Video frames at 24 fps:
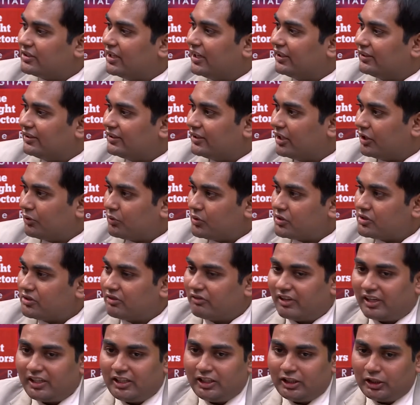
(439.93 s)
I think that was a
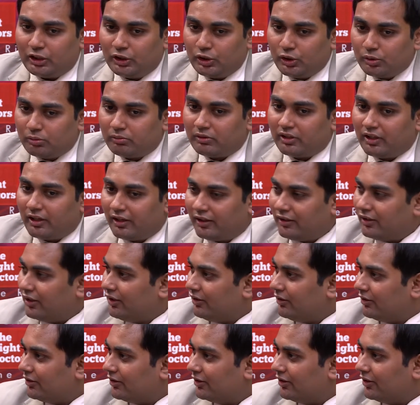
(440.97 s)
very
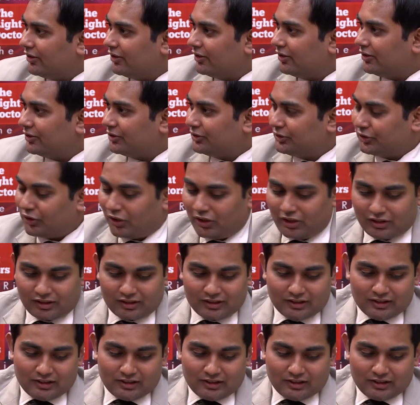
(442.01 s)
illuminating uh, talk.